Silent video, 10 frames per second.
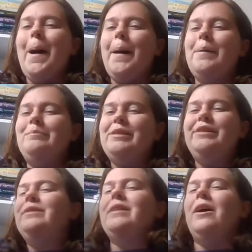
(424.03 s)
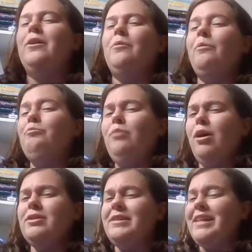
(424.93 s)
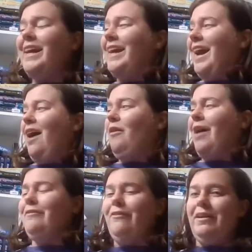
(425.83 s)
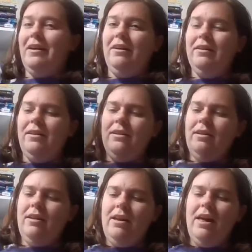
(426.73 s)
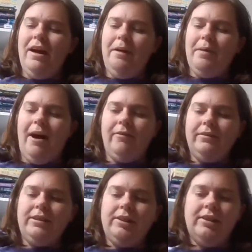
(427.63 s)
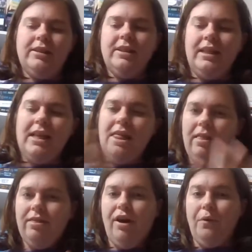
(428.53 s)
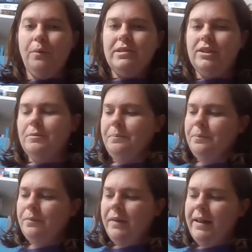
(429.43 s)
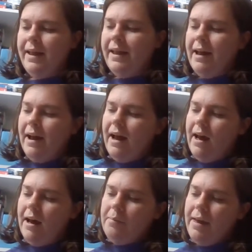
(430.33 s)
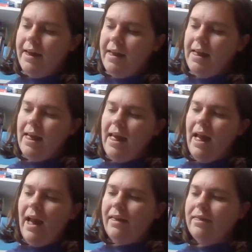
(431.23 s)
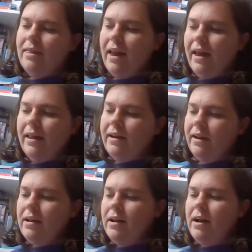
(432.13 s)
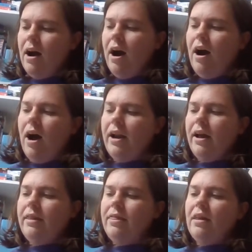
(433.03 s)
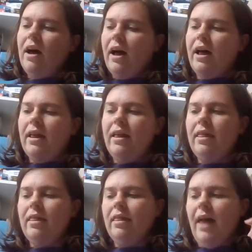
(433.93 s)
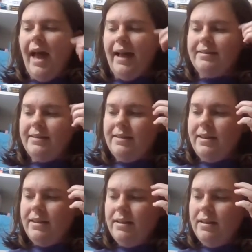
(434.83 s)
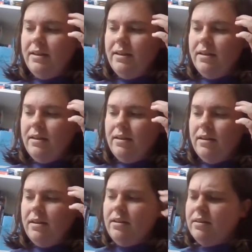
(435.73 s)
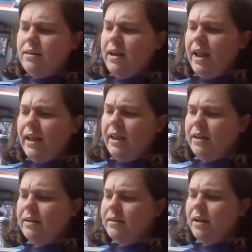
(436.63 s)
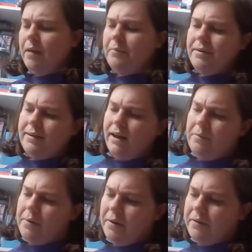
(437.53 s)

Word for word: Um, so we'll see how I feel about those. Um, and then on the last, did I, I'm missing a